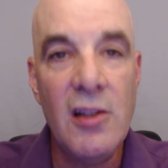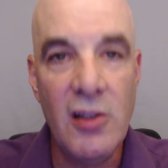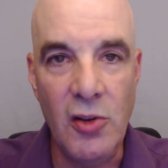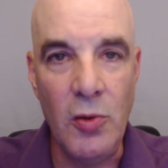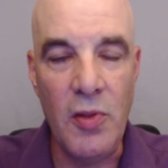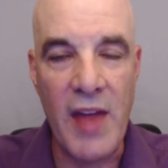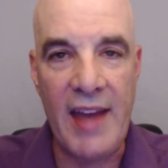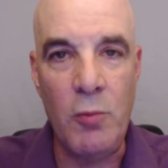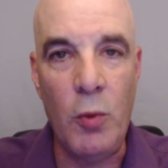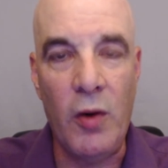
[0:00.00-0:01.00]
You
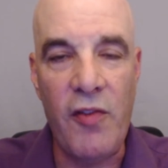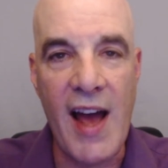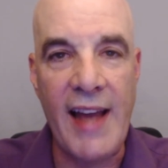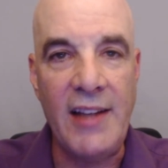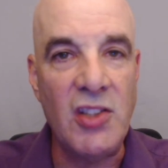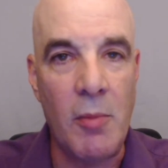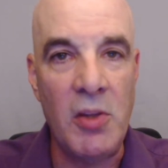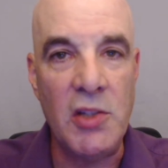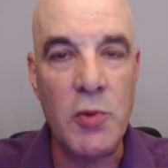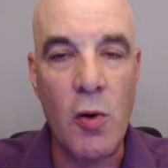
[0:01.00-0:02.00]
then will find some of
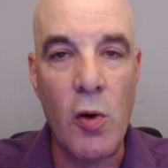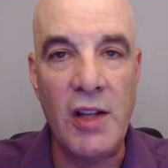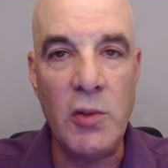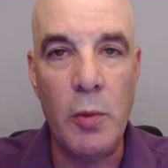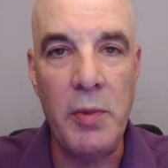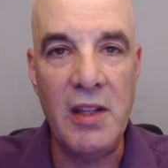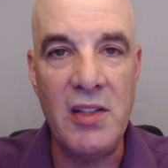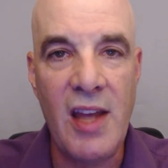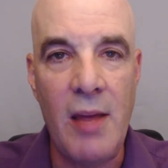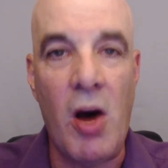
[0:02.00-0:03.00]
these recordings will be the
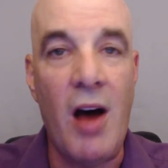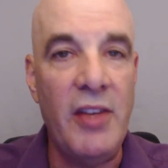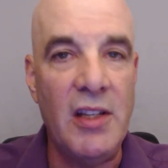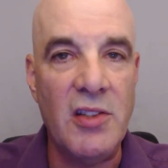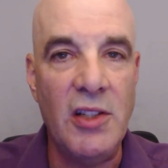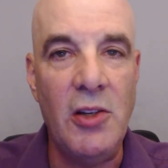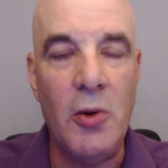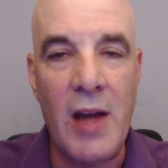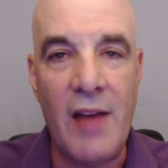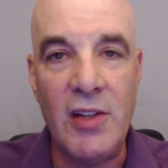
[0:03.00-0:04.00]
same. Obviously, you
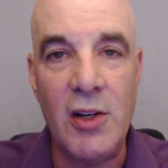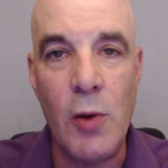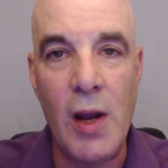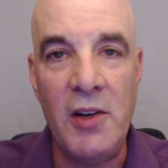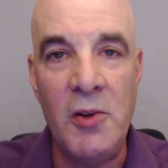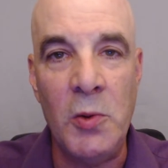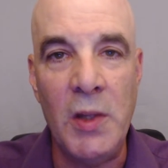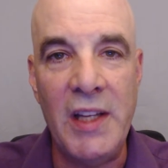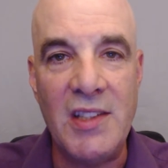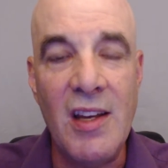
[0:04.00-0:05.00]
don't have to create a new
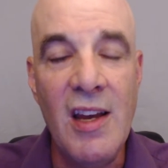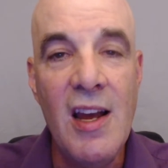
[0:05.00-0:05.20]
list.